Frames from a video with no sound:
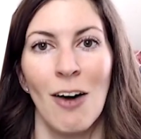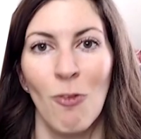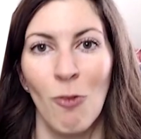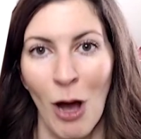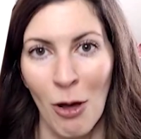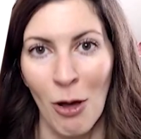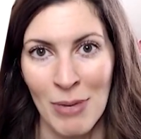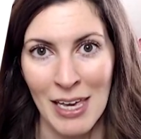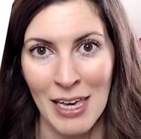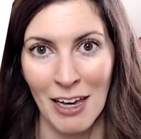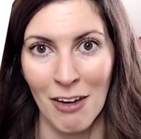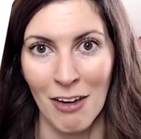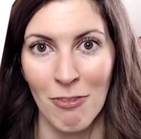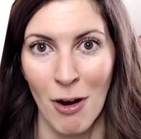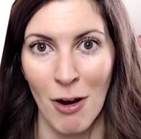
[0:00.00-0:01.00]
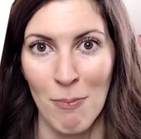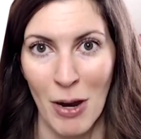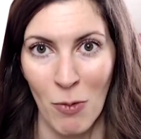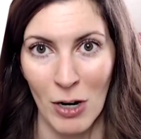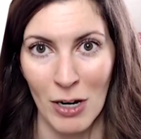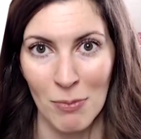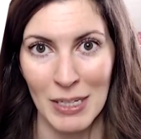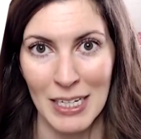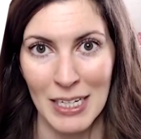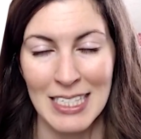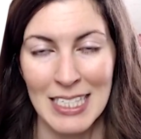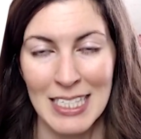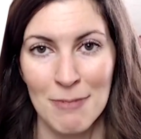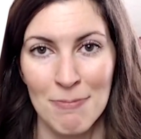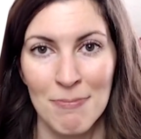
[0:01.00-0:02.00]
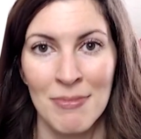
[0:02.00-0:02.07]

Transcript: of well being from my workplace?